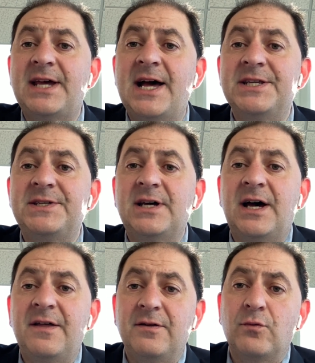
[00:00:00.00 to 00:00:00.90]
as
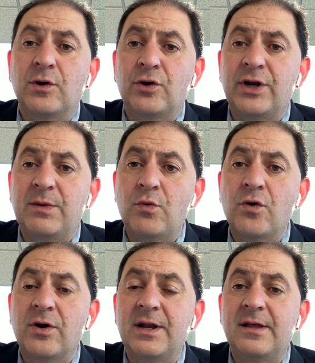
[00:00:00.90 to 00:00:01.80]
that we're learning
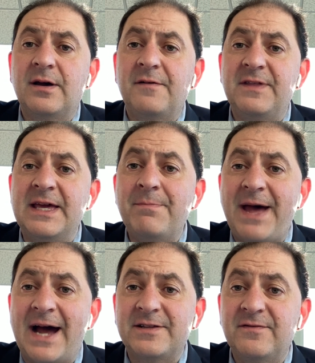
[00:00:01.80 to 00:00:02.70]
more of the
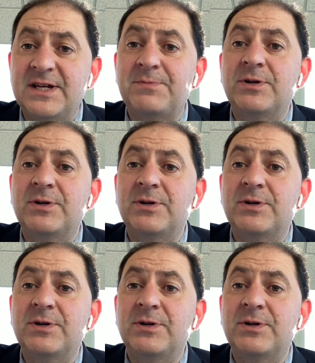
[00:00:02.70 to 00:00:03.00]
impact of this,